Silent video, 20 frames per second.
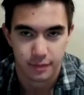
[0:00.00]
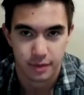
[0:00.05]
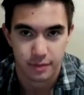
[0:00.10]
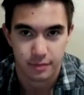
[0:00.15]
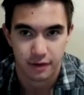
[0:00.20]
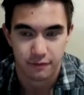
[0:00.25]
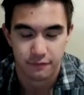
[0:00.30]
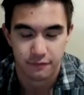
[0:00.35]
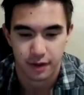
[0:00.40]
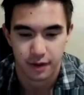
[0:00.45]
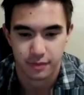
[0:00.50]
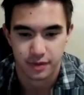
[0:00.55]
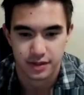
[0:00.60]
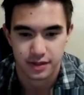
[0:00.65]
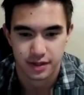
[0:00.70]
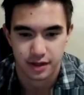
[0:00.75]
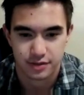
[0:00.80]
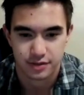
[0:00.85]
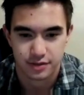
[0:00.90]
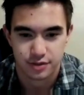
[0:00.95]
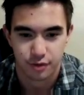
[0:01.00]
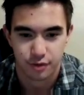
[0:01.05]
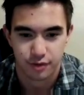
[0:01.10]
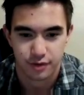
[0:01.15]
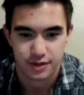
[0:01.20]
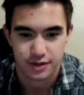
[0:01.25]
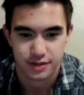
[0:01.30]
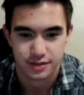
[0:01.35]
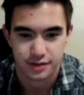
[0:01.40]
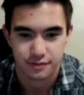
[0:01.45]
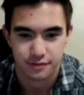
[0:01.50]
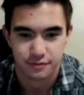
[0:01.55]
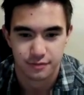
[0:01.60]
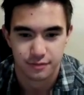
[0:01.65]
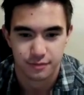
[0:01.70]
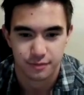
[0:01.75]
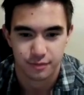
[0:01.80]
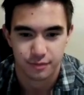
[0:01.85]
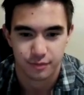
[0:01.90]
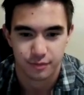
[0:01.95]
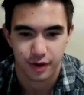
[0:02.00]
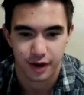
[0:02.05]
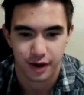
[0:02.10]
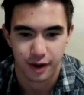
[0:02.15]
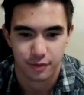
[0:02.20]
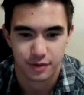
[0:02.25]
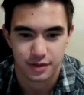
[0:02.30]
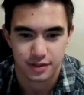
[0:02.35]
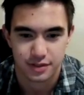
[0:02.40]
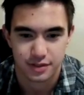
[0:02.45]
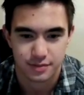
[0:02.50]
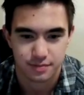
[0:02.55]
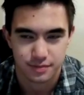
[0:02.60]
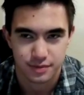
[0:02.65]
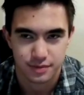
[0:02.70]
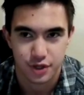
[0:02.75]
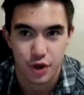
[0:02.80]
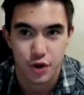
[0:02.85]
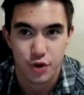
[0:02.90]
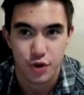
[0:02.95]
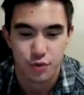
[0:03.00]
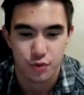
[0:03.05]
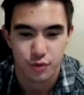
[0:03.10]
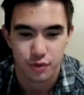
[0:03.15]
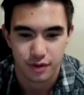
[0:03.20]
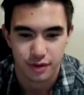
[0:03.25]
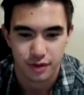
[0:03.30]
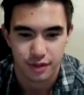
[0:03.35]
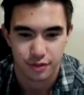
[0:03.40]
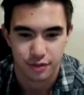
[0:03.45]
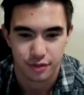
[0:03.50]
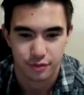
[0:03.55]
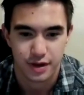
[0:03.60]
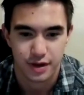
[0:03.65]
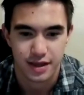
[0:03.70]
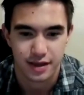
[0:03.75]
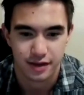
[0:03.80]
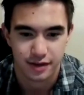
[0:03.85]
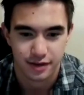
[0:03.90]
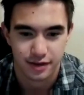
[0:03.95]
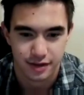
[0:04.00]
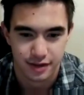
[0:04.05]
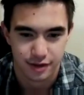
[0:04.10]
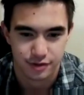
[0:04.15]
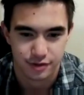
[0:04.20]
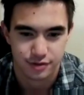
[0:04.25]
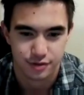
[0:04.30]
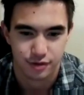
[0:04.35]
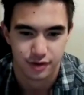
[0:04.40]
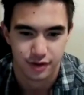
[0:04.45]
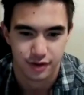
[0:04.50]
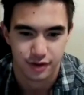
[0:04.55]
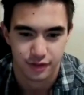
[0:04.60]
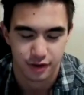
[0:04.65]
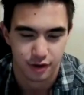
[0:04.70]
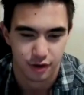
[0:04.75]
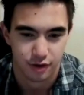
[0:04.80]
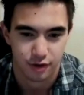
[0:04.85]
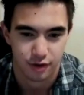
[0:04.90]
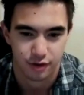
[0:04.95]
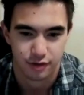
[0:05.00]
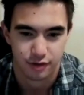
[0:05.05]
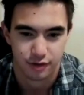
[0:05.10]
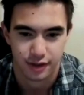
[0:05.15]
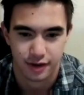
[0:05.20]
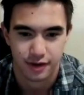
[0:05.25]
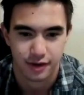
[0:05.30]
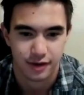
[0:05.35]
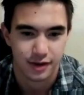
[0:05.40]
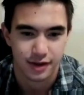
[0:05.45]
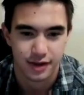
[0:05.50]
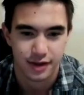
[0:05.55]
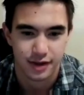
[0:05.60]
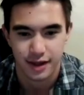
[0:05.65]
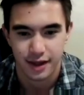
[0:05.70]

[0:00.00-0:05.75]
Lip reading: I mean, my family tells stories of when I was 2, 3 years old in the car. They'd